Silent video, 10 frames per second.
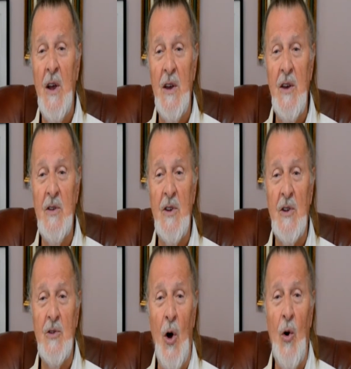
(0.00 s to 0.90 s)
is
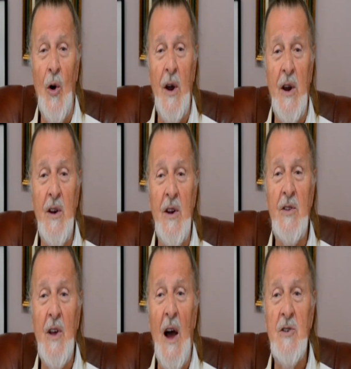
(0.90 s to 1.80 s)
slower in
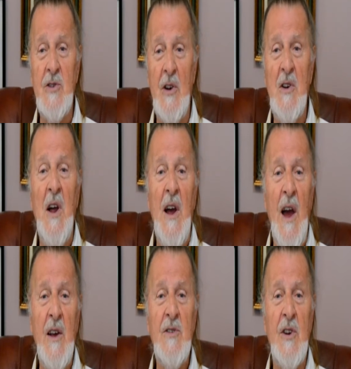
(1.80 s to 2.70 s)
its action,
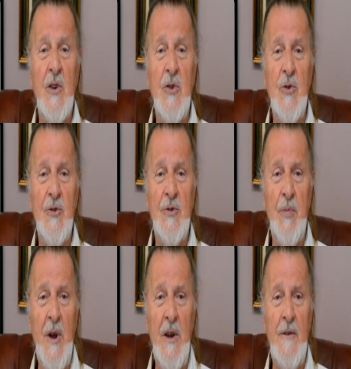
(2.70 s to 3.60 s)
has reduced
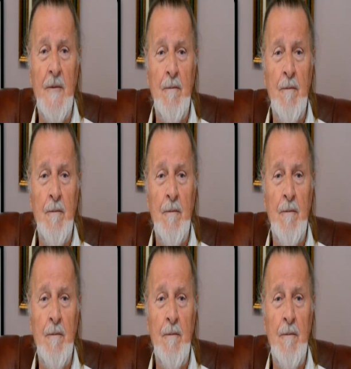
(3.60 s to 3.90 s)
speed.